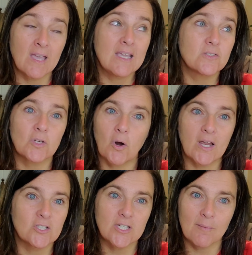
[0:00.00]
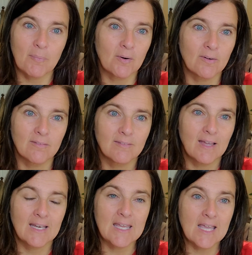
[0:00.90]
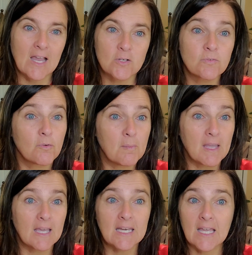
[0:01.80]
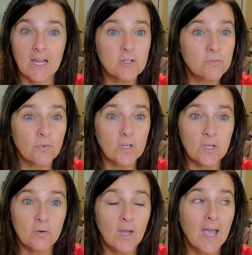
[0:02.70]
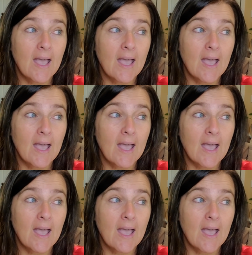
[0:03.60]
He's the great shepherd and he cares for me and he cares for you.